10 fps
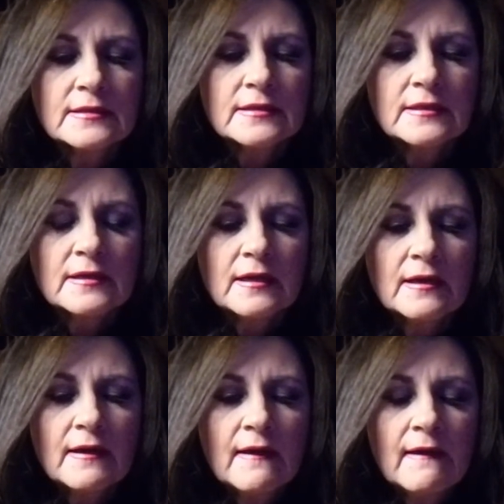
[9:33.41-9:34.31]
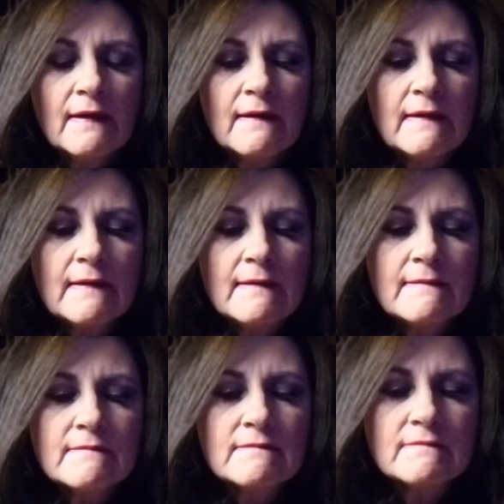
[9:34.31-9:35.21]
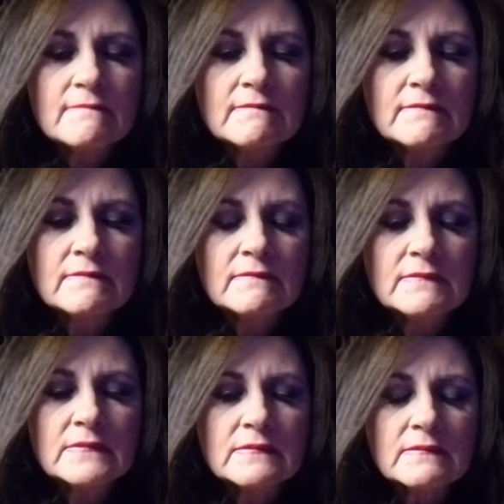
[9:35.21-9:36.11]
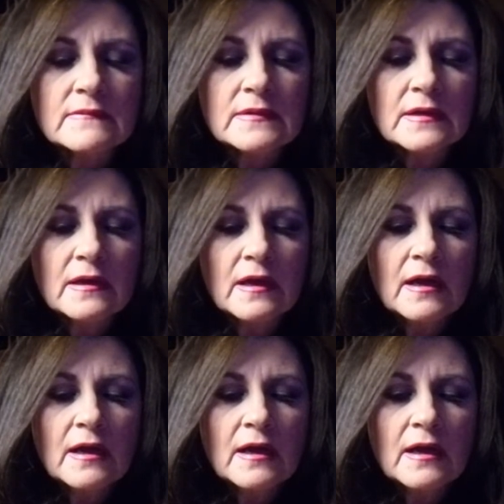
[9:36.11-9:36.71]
Nothing is said.